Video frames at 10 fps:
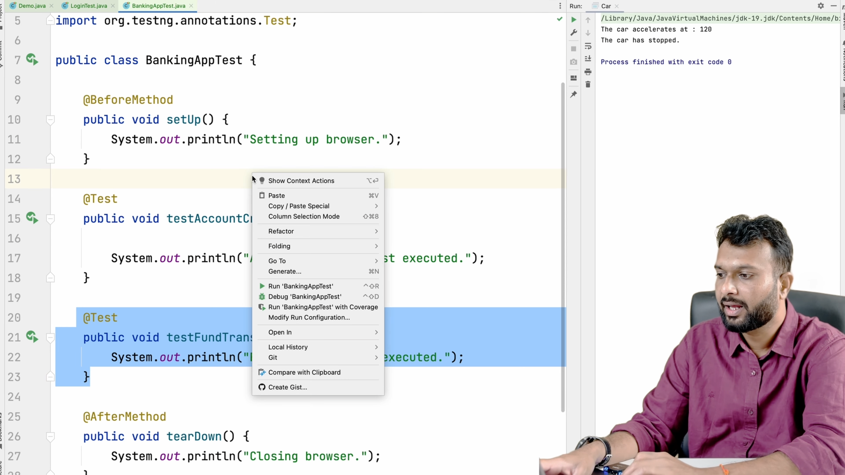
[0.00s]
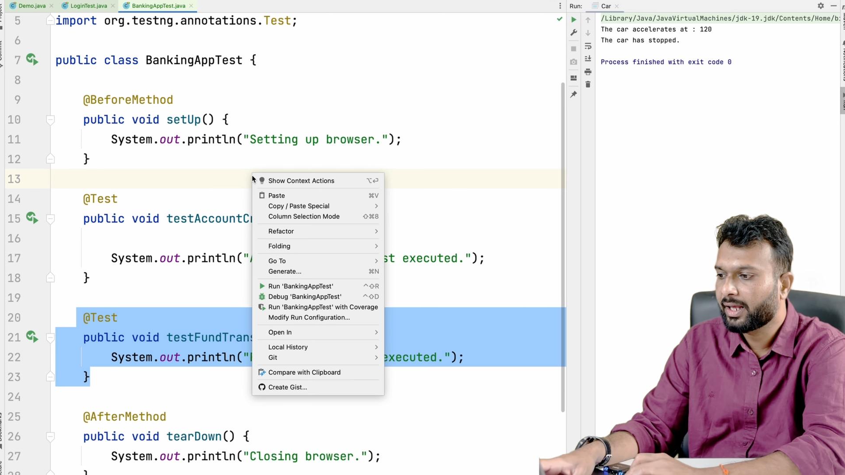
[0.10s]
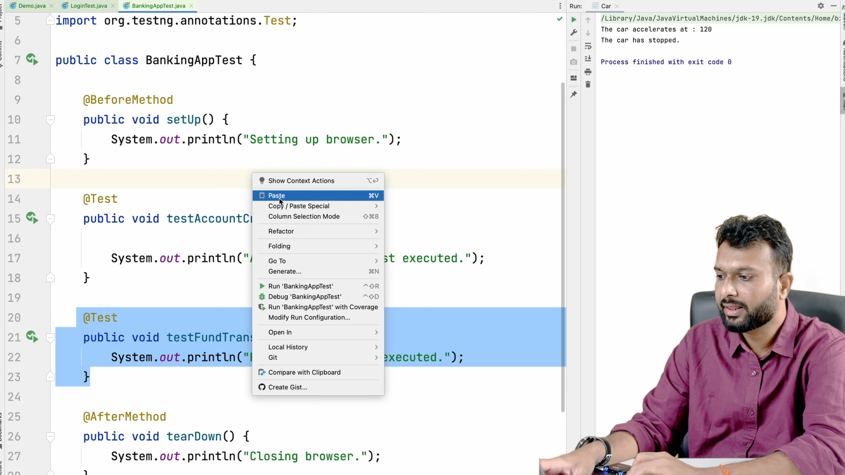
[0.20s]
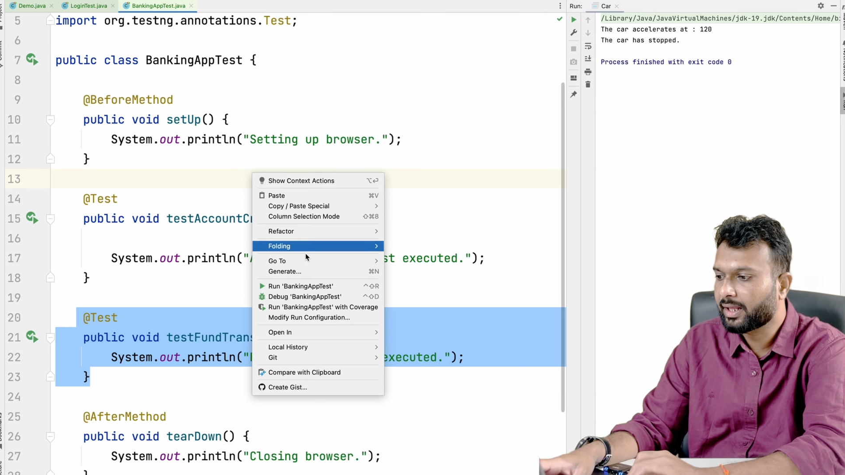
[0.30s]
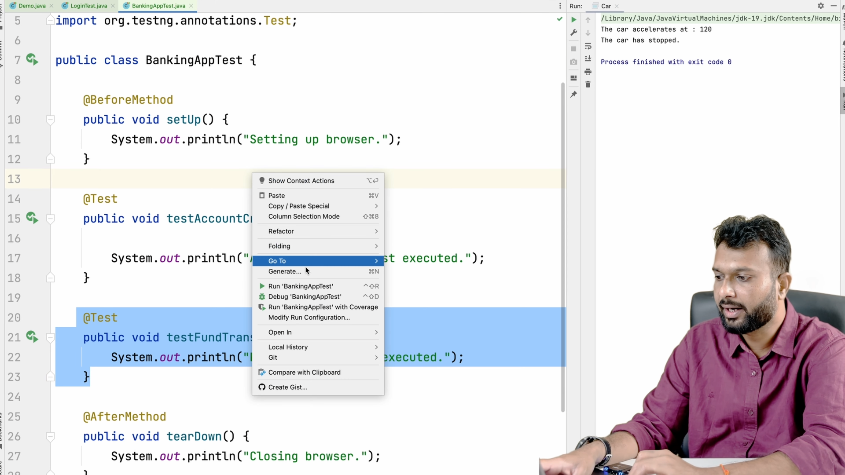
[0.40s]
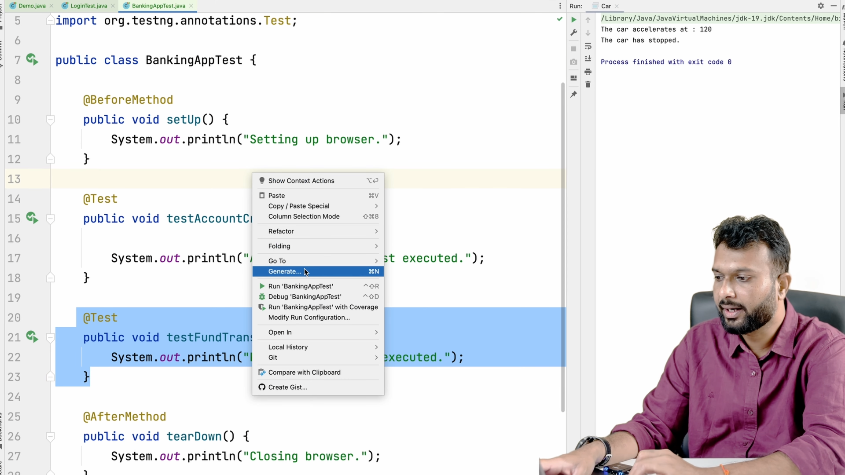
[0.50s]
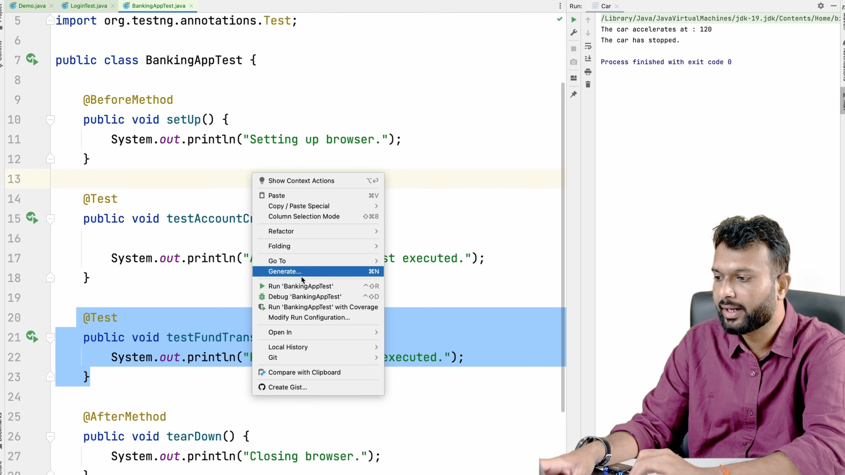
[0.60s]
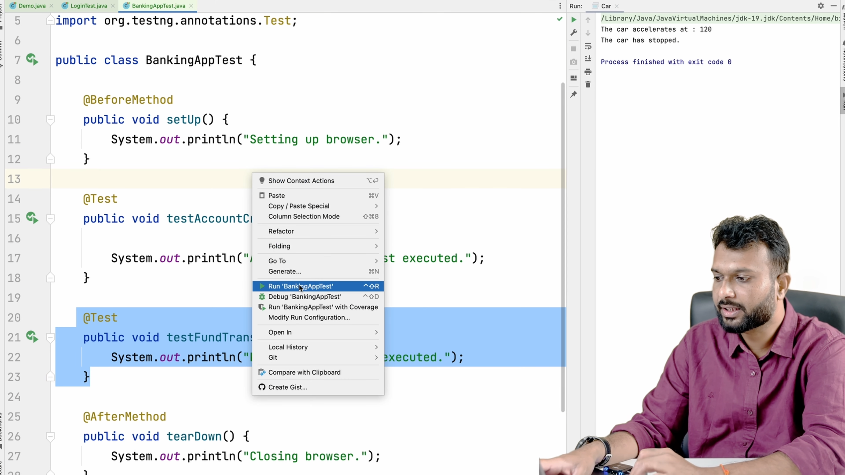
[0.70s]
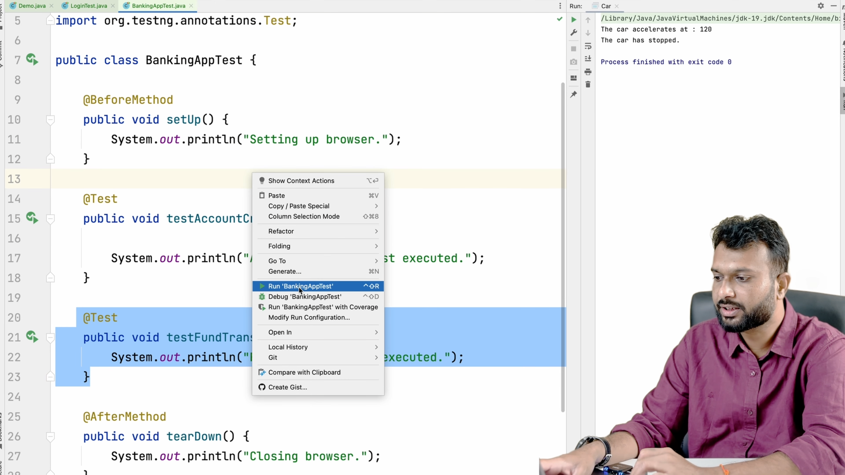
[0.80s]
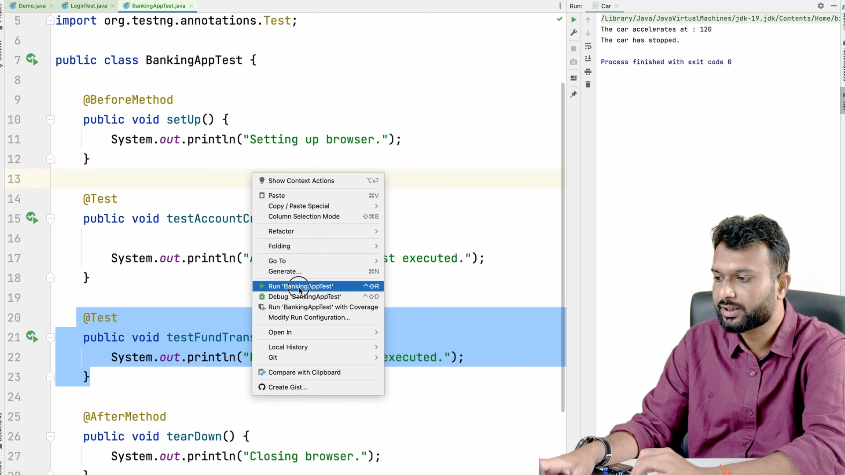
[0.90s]
and then
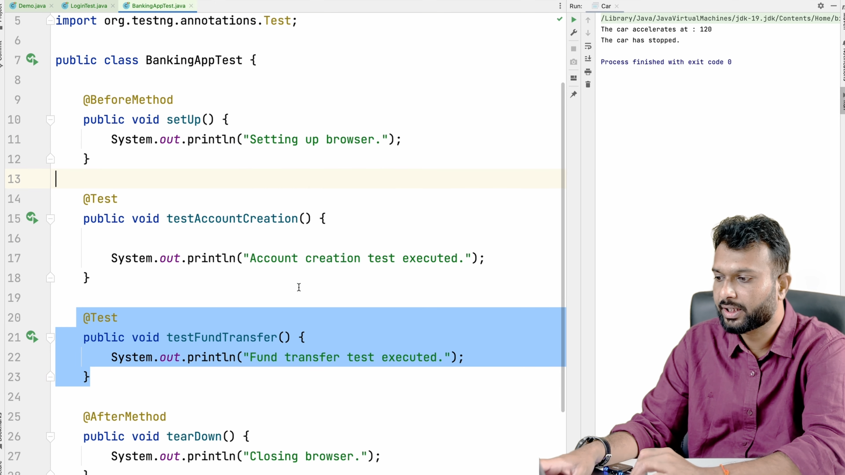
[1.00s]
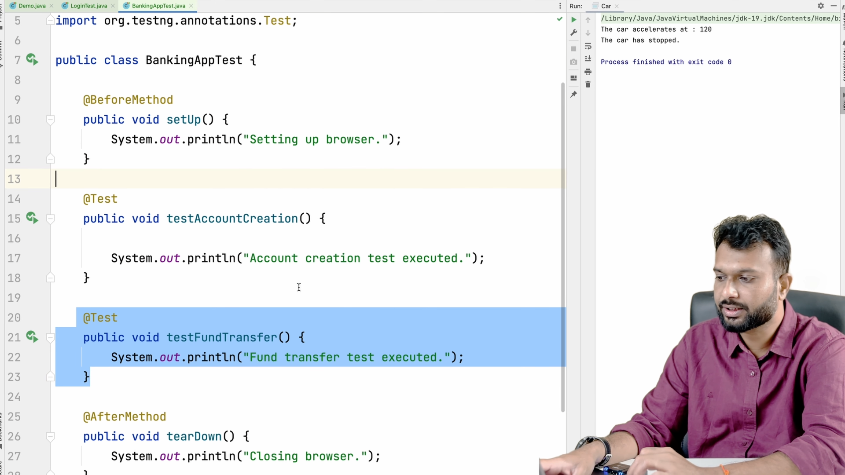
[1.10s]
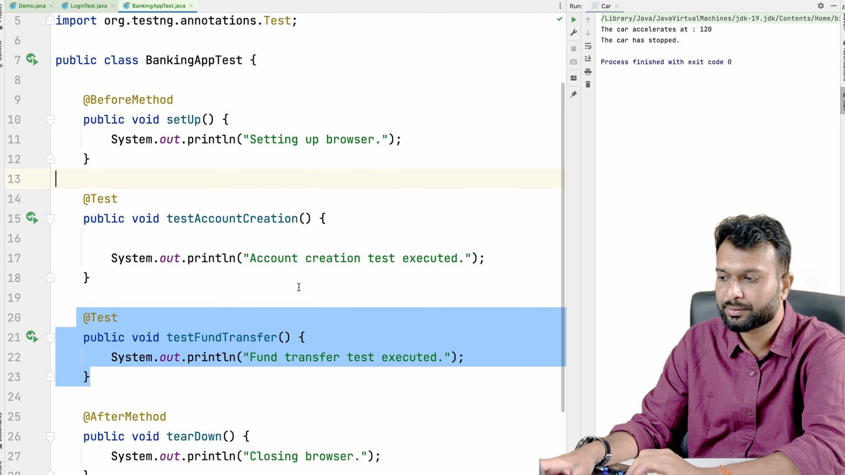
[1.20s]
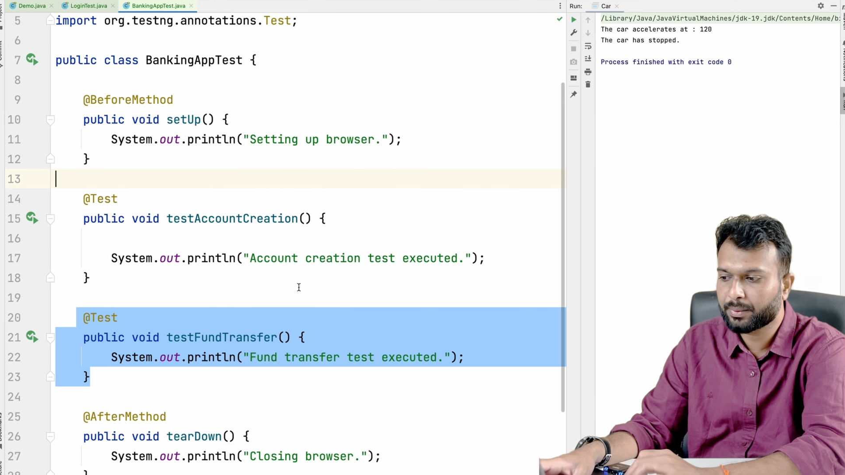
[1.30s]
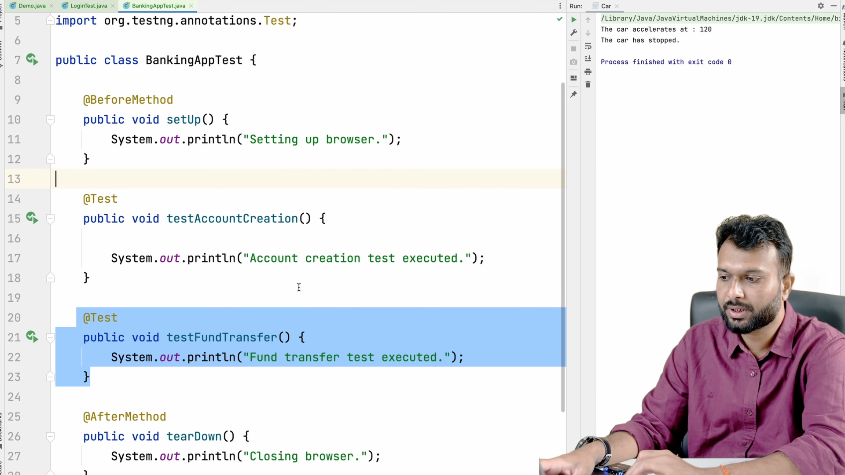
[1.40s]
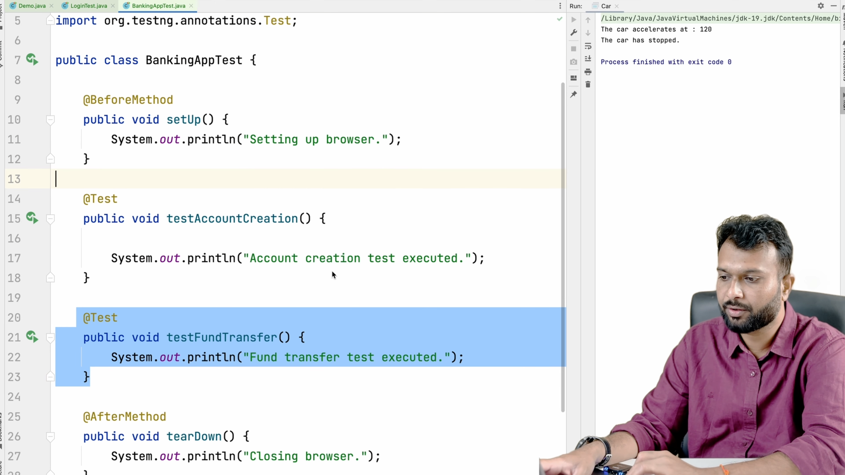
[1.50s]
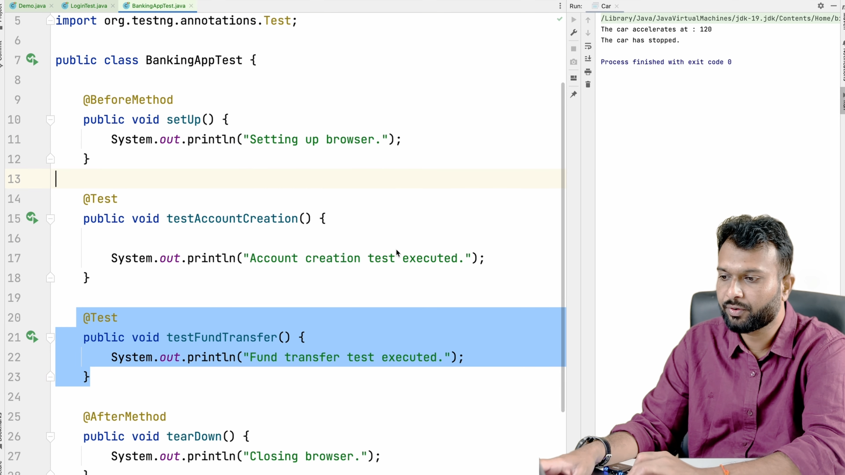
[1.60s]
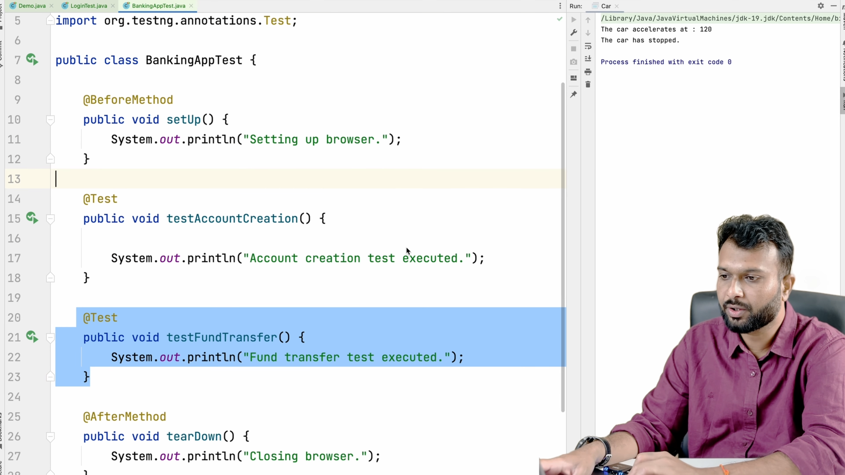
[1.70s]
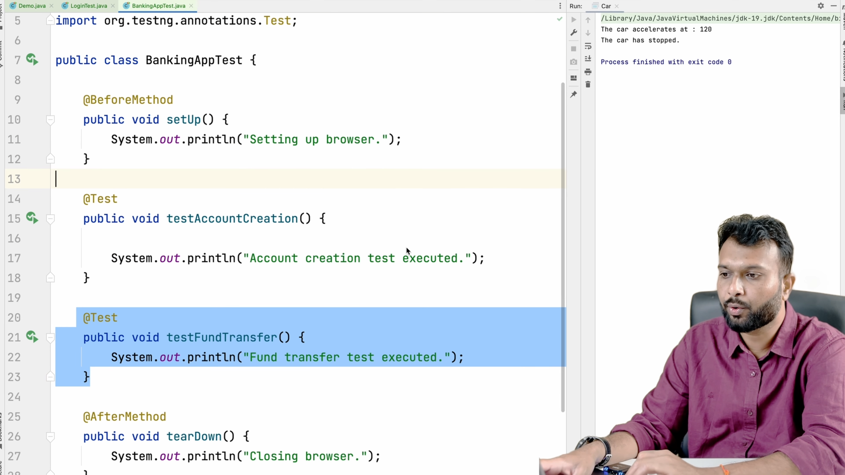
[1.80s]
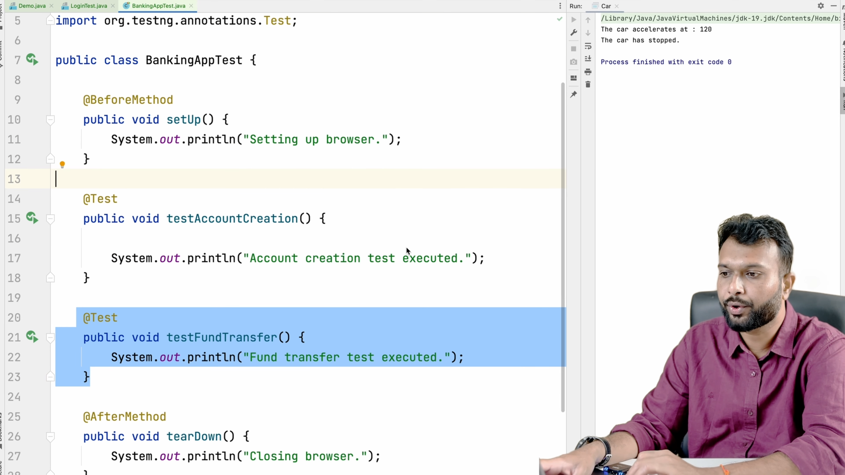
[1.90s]
next test method
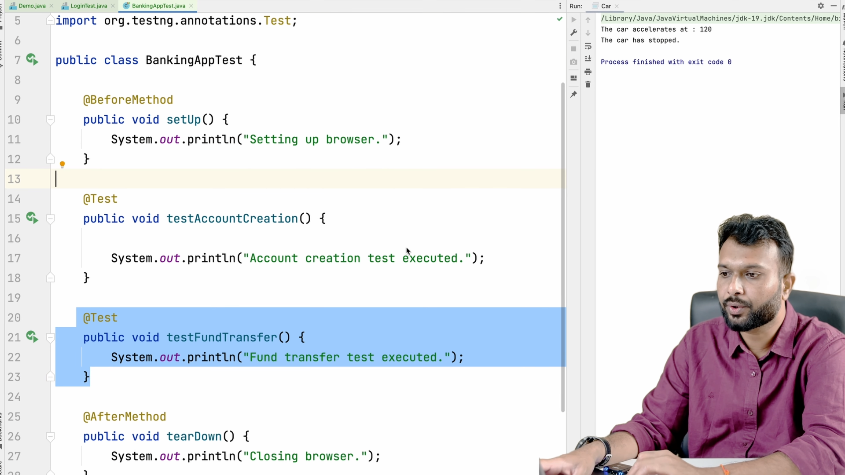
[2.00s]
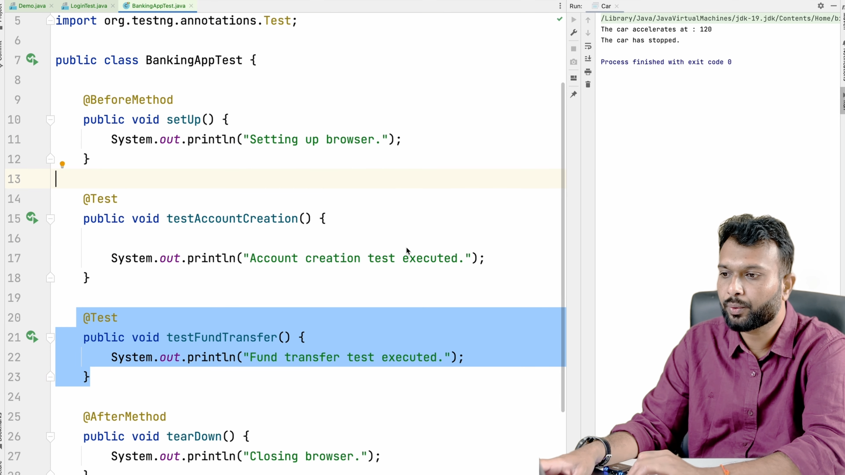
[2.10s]
will going